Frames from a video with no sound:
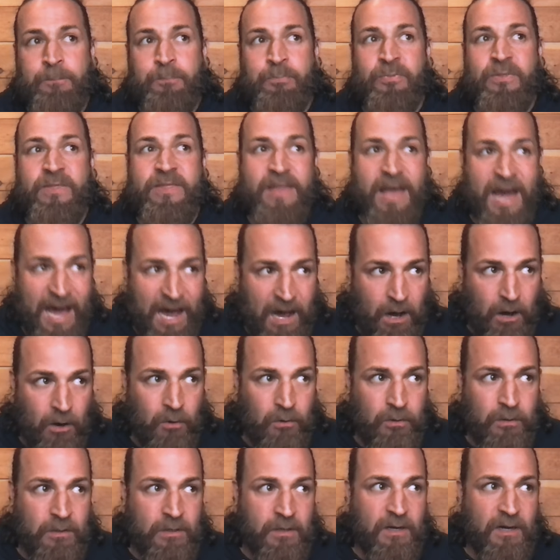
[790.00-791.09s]

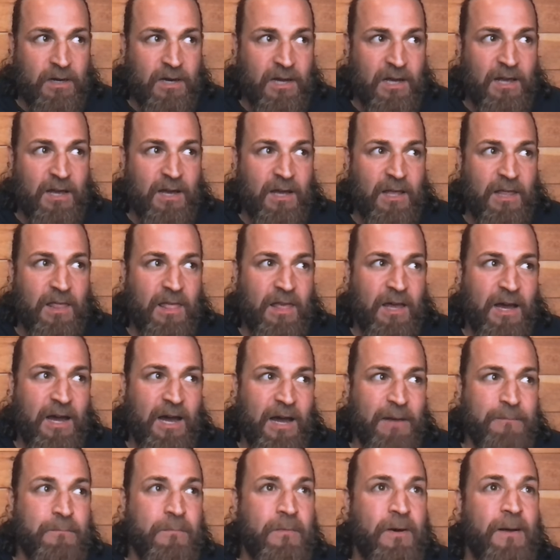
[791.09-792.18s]
now
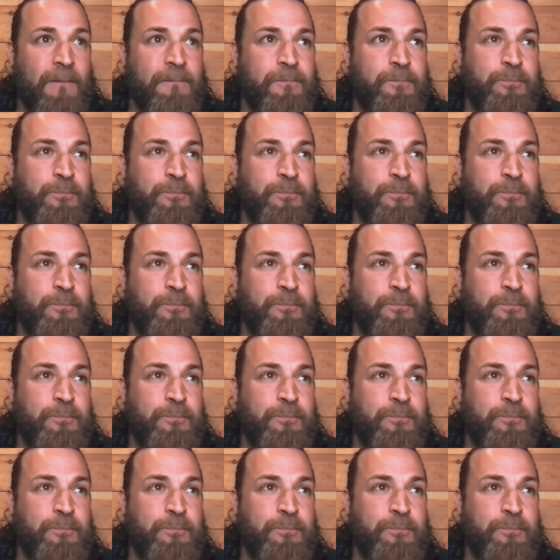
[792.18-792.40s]
I'm,